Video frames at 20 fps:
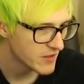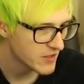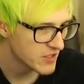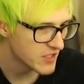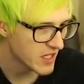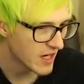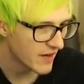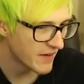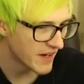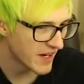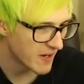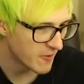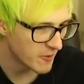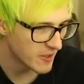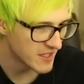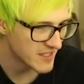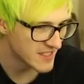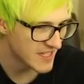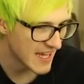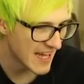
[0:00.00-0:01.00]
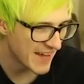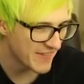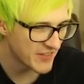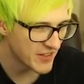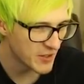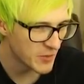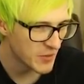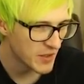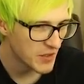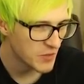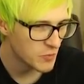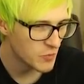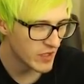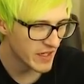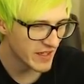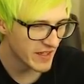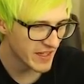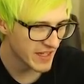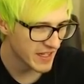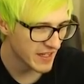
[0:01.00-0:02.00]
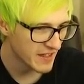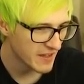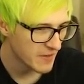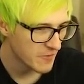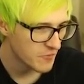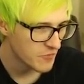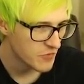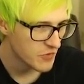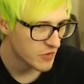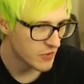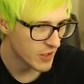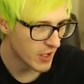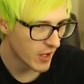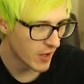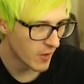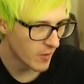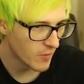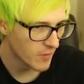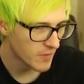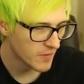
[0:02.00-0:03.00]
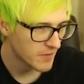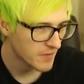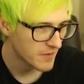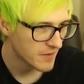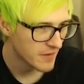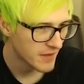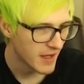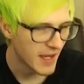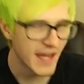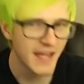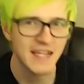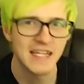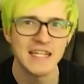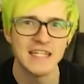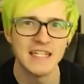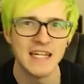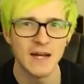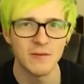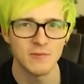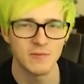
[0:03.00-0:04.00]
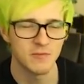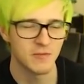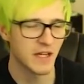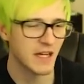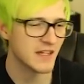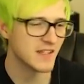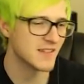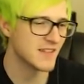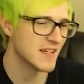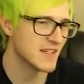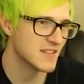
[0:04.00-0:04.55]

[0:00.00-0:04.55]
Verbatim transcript: Sorry, I wanted to have you, really. No. I kidnapped him, guys.